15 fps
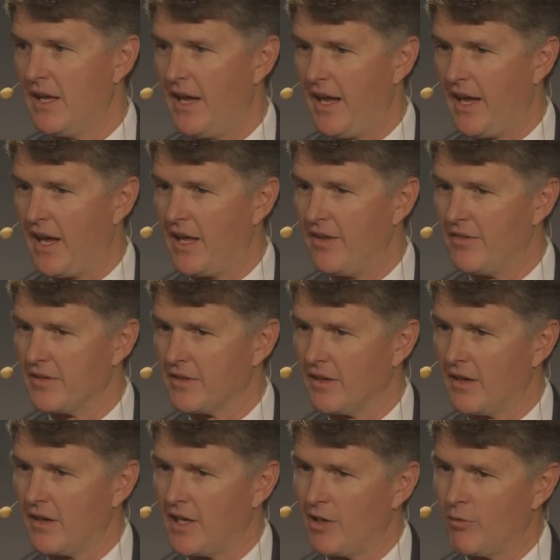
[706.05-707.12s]
and
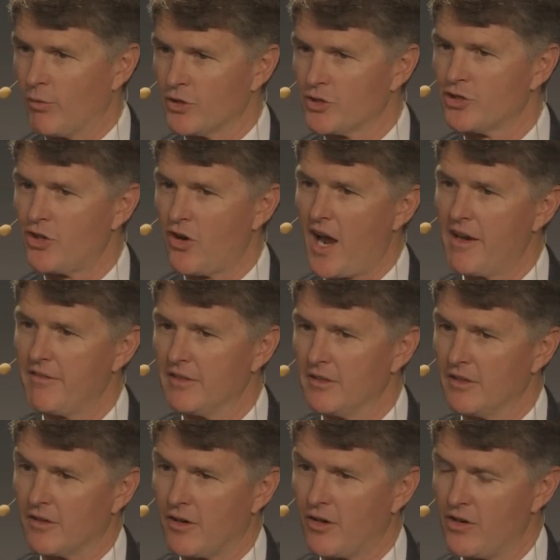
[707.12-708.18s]
uh, and we're
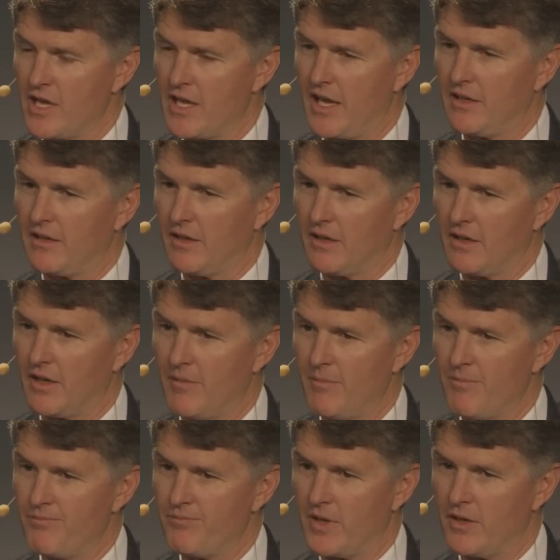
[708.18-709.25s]
striving to create
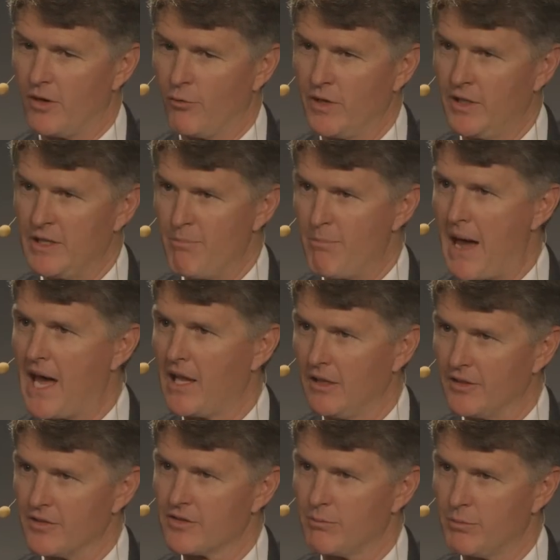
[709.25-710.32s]
um, you know really
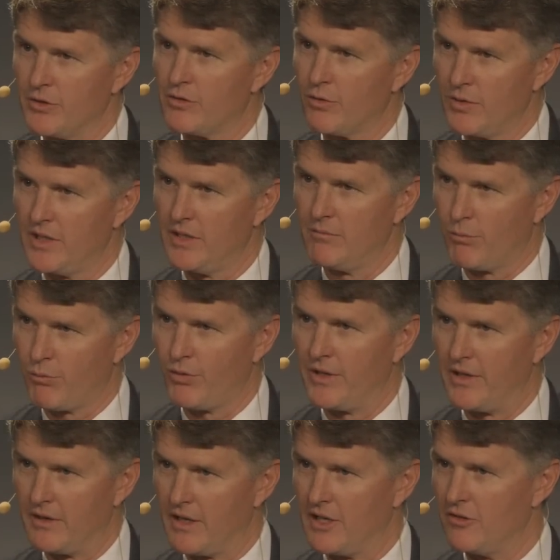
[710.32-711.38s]
balance between
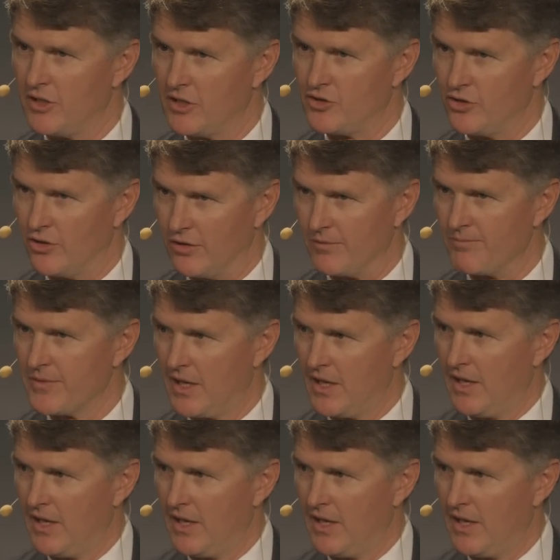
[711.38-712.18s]
print and digital.